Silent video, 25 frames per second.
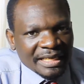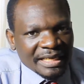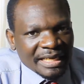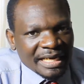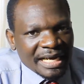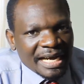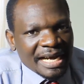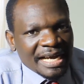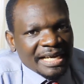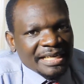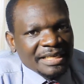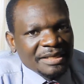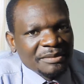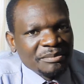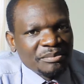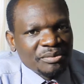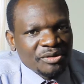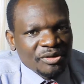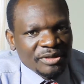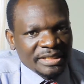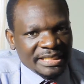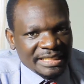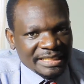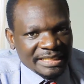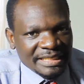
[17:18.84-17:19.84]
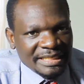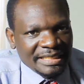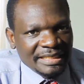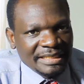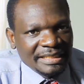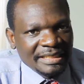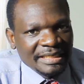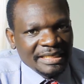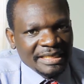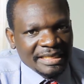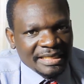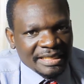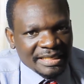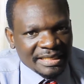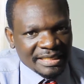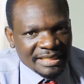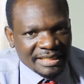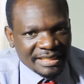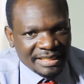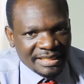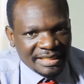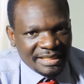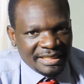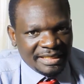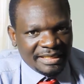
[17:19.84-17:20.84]
high protein
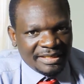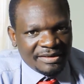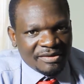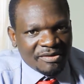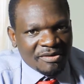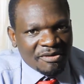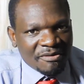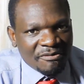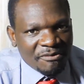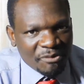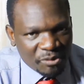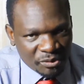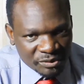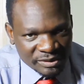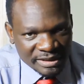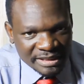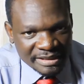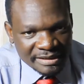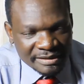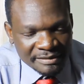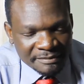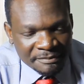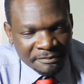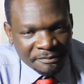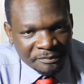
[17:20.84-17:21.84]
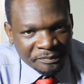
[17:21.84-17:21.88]
foods.